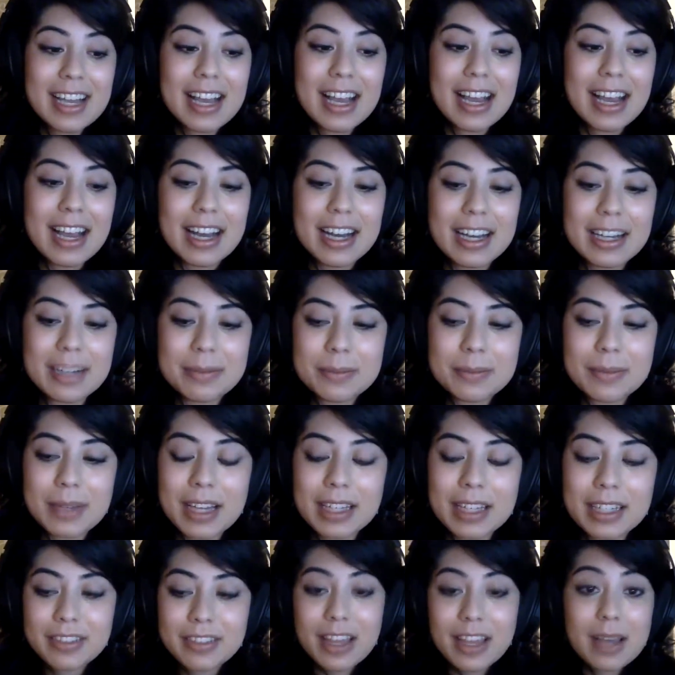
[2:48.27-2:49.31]
And
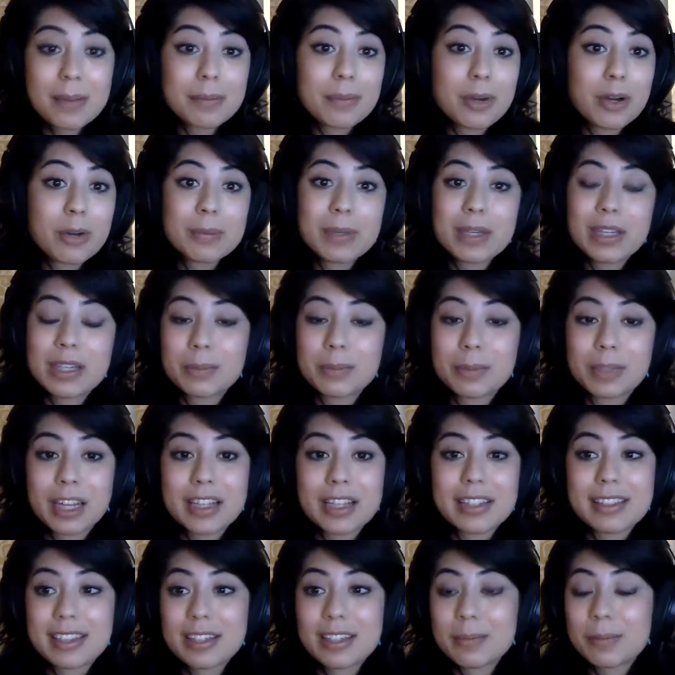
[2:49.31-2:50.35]
in that moment, what I
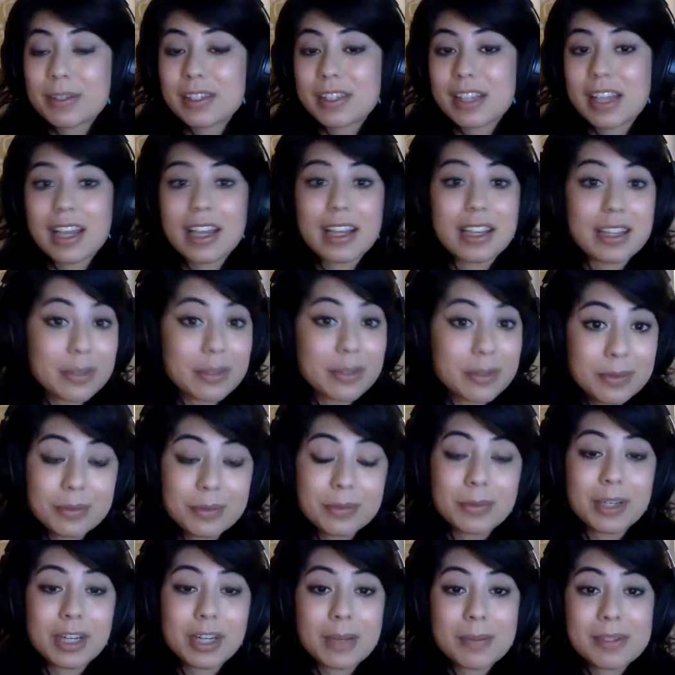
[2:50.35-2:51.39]
did was I
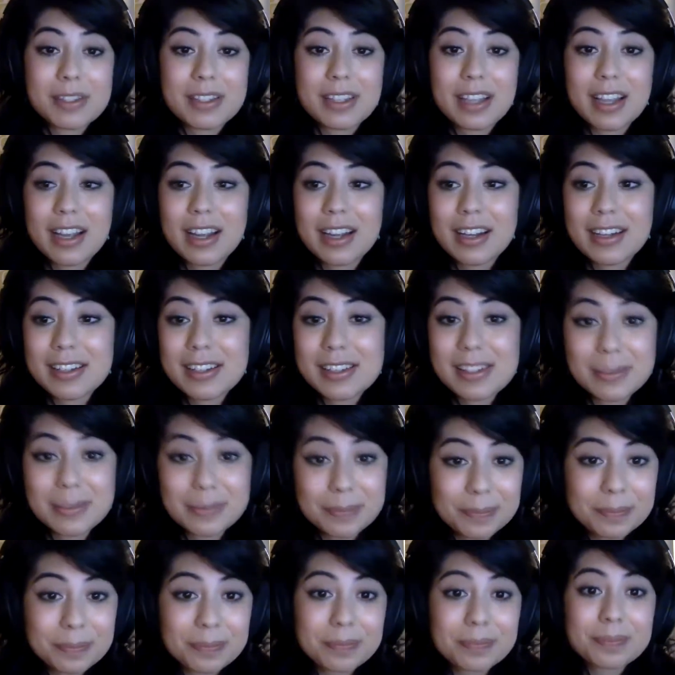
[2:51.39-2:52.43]
went upstairs
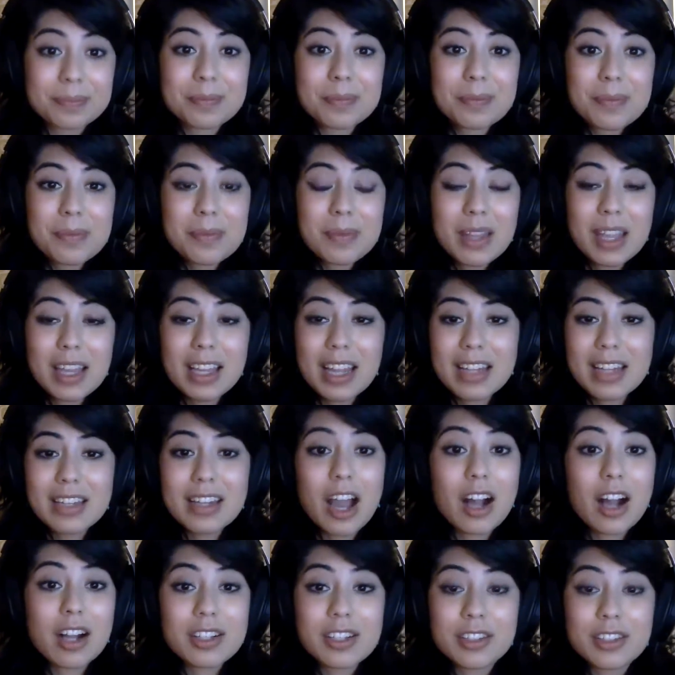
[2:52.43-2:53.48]
and I
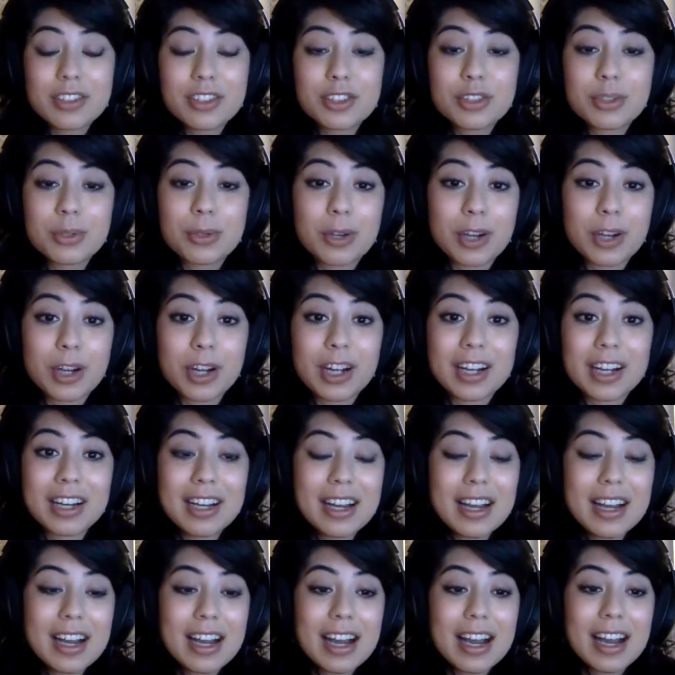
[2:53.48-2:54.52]
knocked on the door
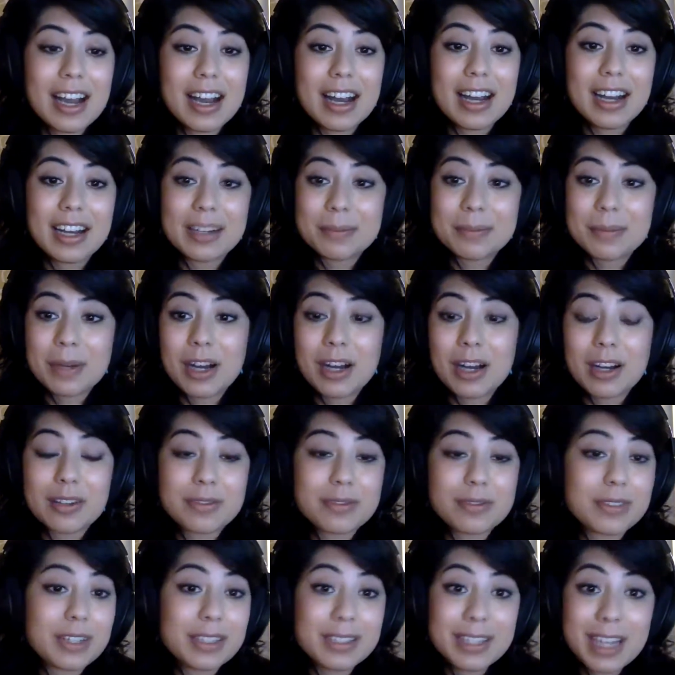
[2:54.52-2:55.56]

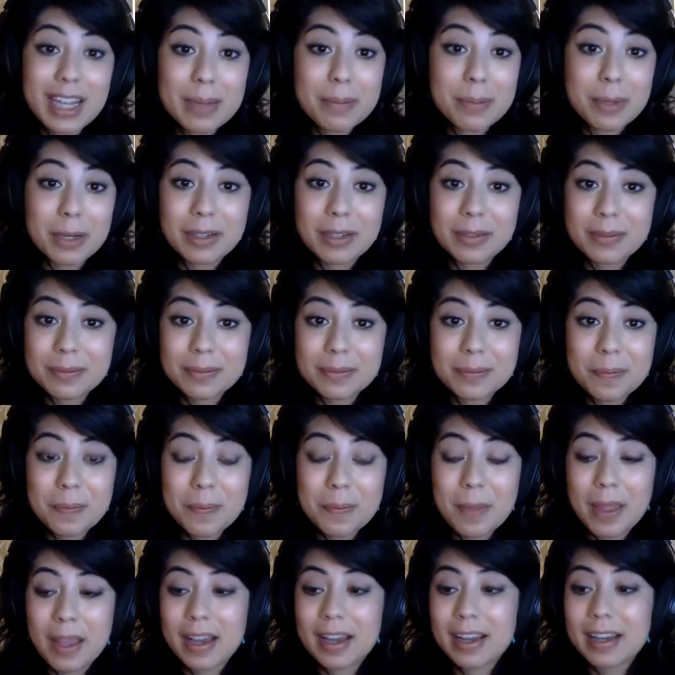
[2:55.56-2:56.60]
of a neighbor
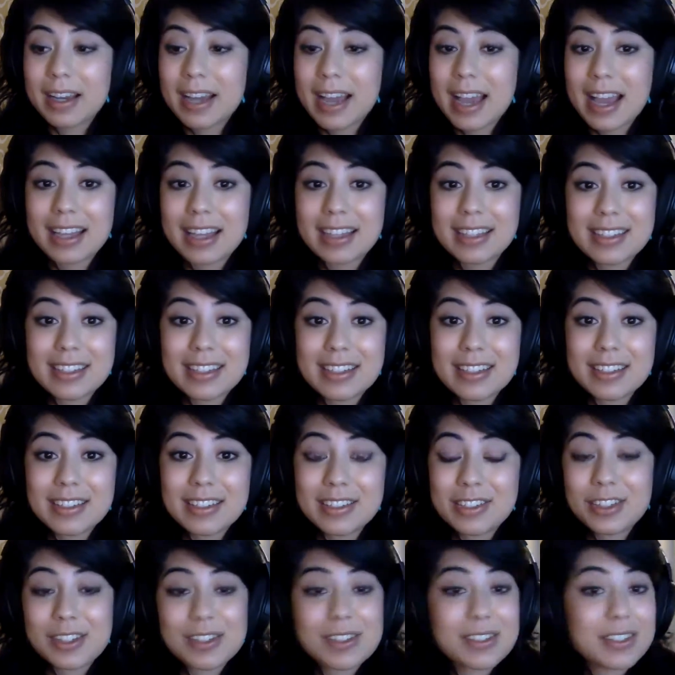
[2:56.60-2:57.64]
and
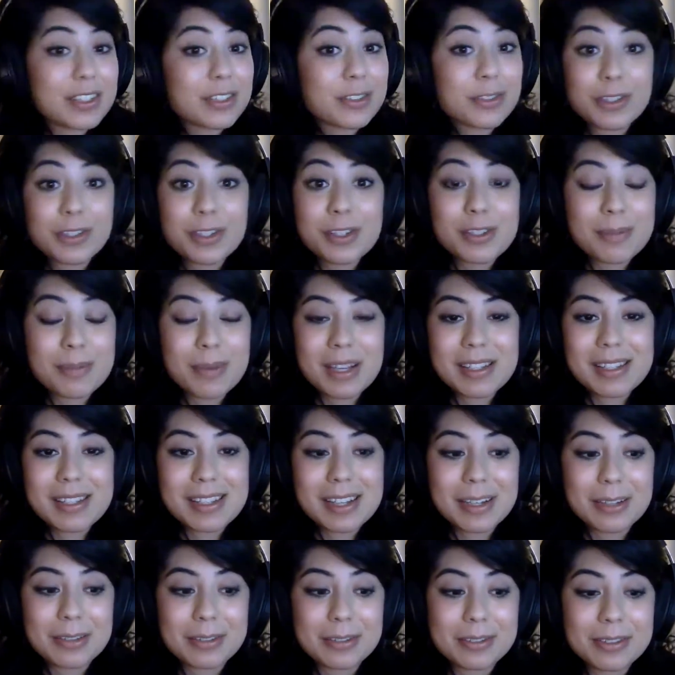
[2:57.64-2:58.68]
just introduced
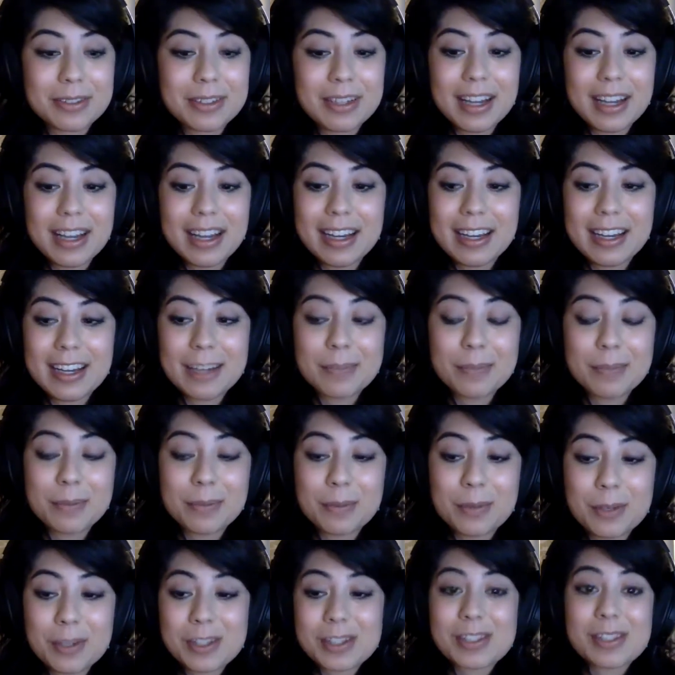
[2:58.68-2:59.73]
myself.
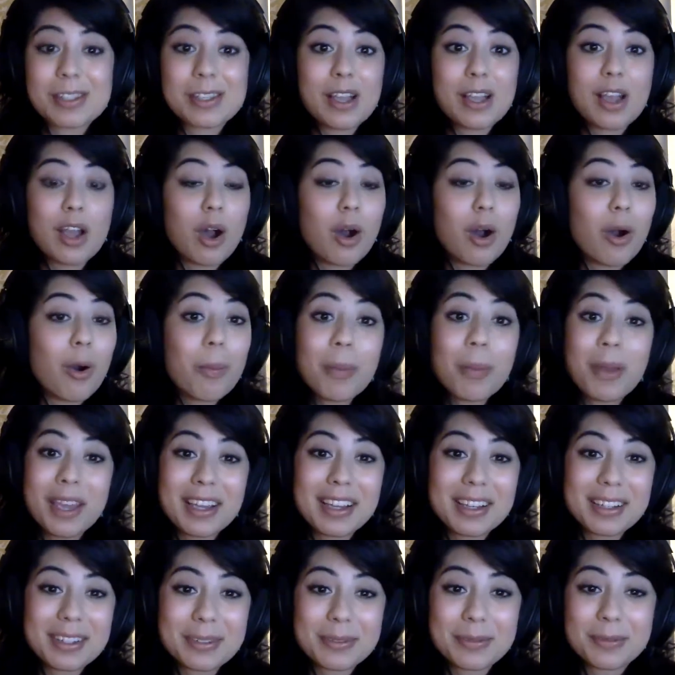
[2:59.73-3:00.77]
Was
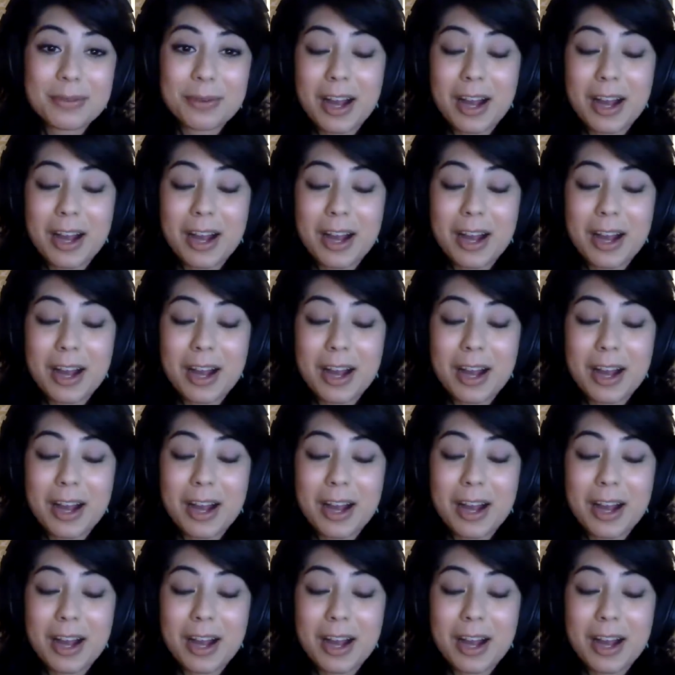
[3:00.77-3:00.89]
hoping for